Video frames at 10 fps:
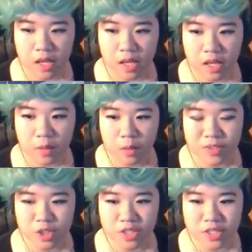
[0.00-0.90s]
It
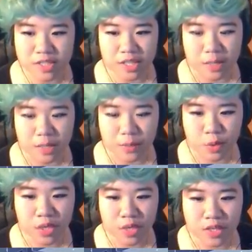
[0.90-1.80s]
wasn't just Teacup.
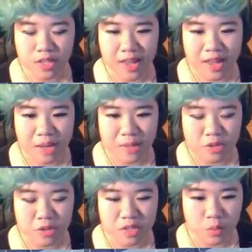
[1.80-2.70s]
You killed the
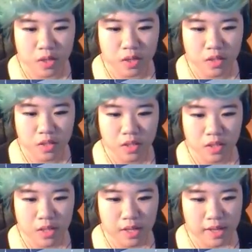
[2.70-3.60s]
headmaster as well.
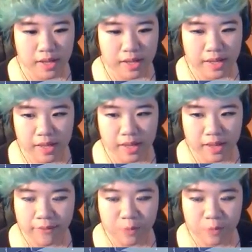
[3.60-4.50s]

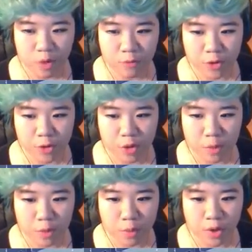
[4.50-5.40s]
If it weren't for you, the
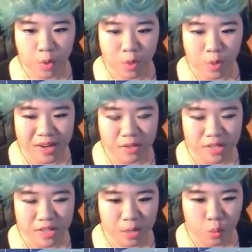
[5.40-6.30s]
boy who went
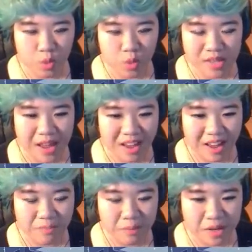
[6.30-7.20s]
outside wouldn't
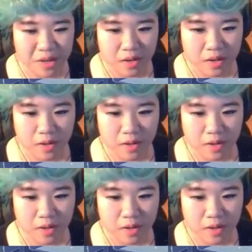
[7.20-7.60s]
have been.